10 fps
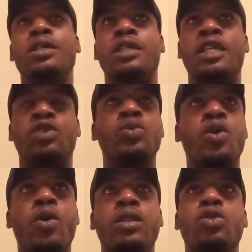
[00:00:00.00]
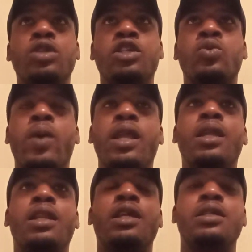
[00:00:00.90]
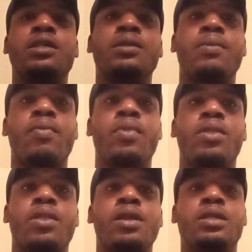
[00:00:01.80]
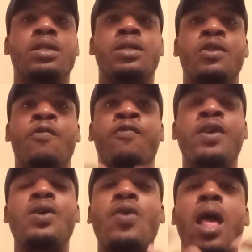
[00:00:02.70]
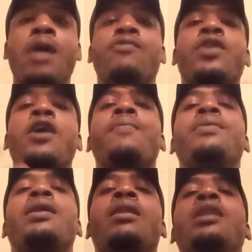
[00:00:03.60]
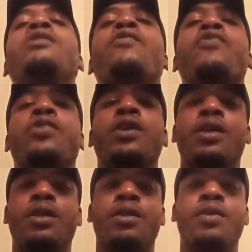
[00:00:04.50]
And as we're going through this awakening, the veil have now been lifted.